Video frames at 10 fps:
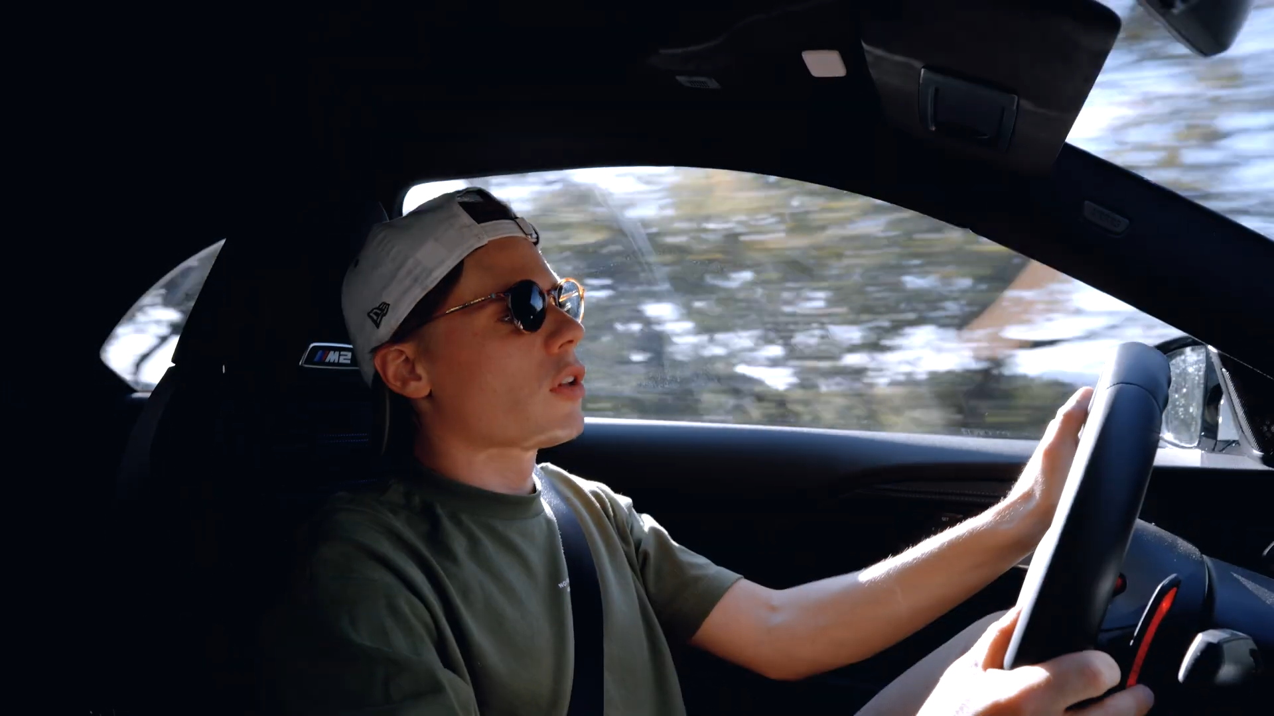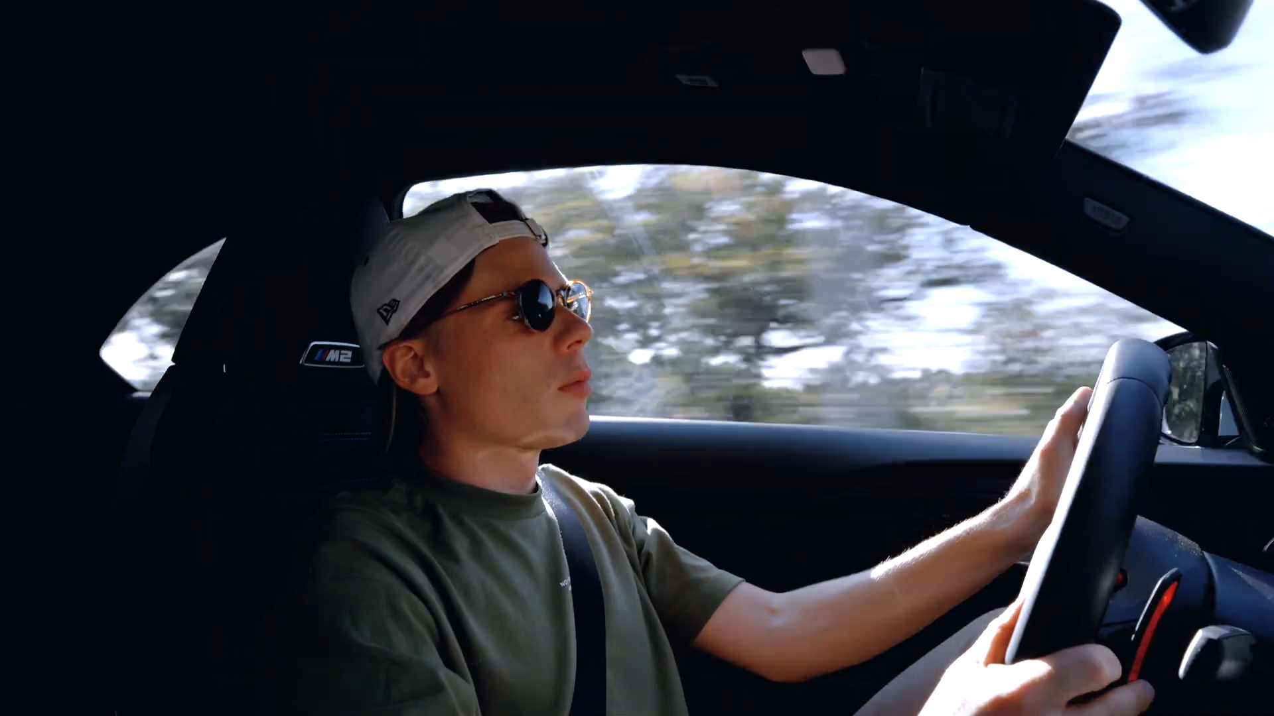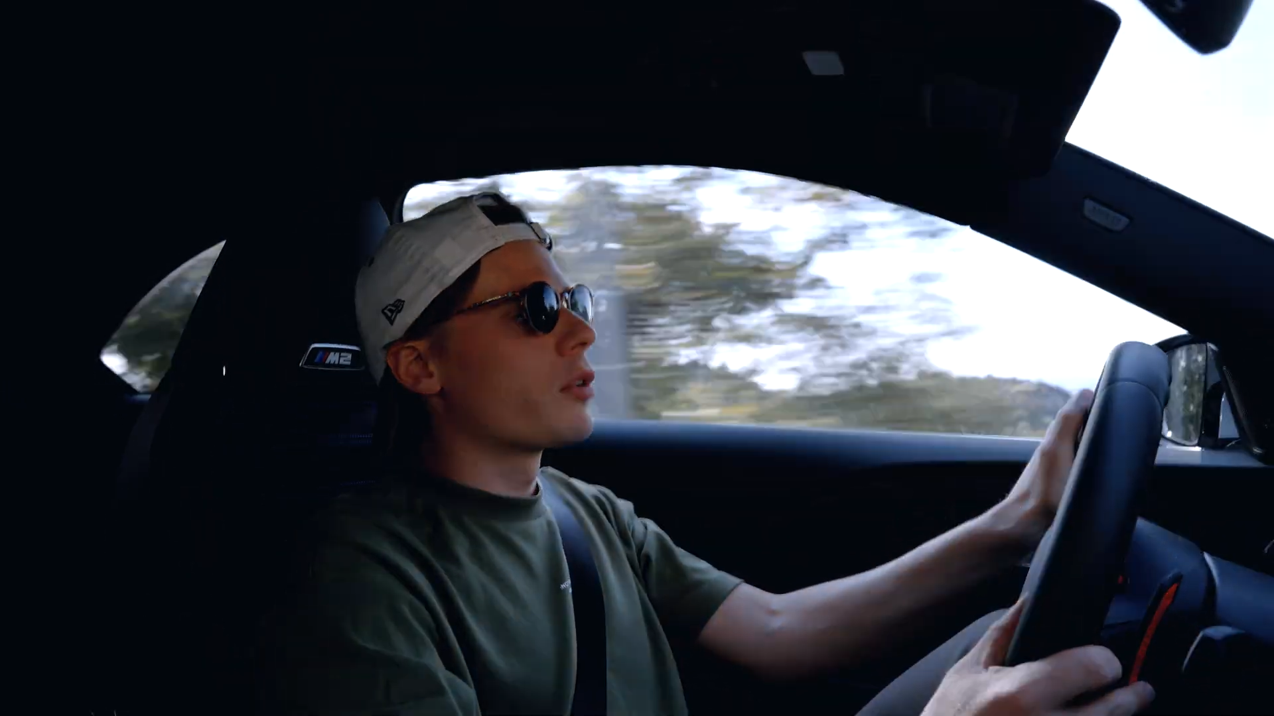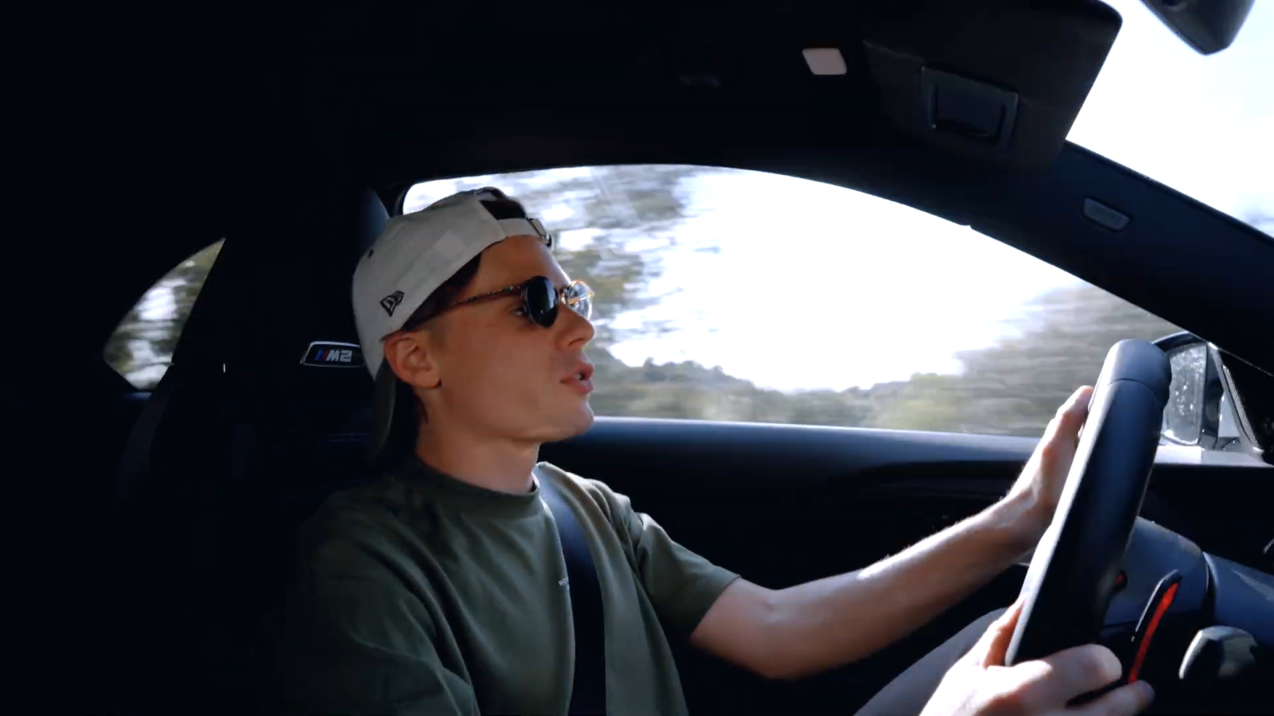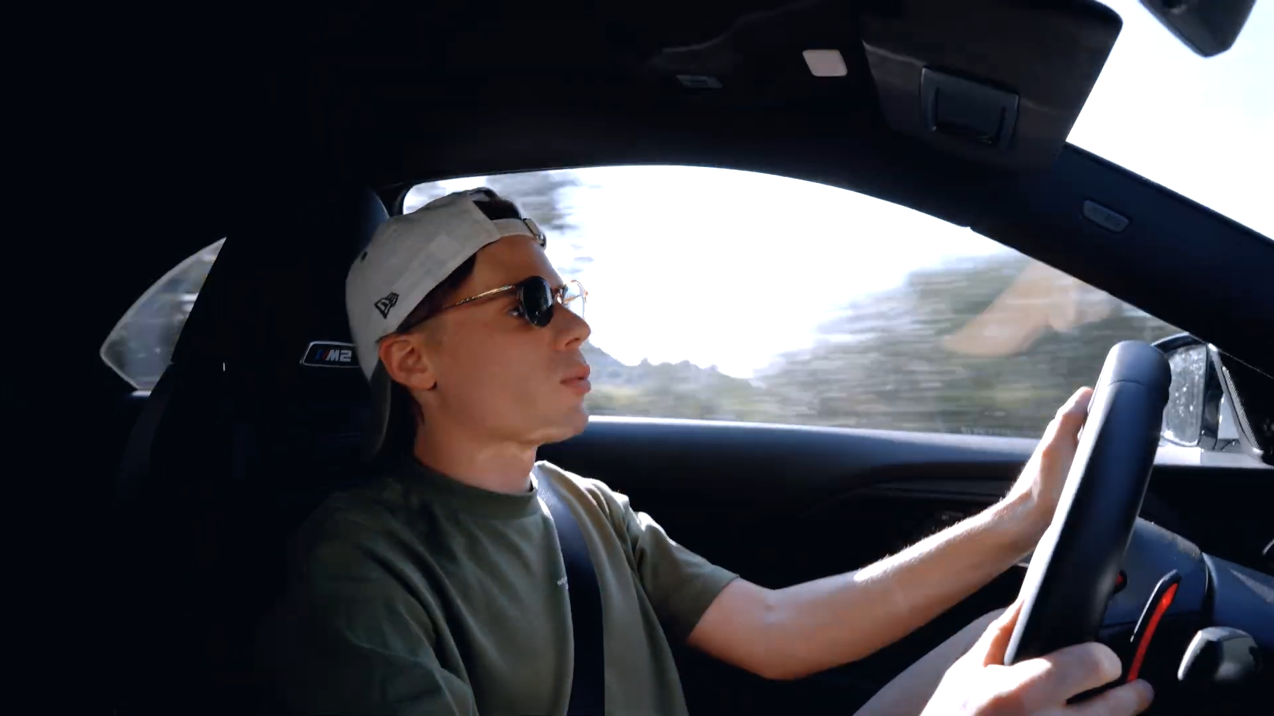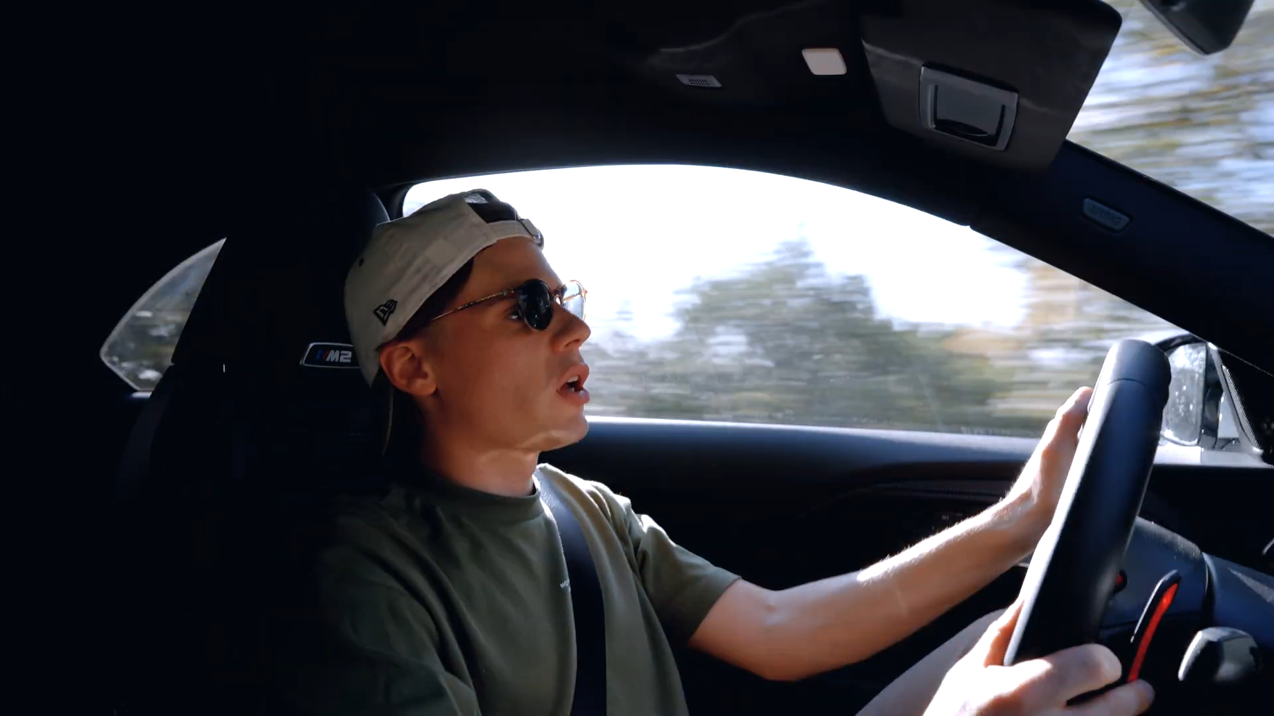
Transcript: kilometers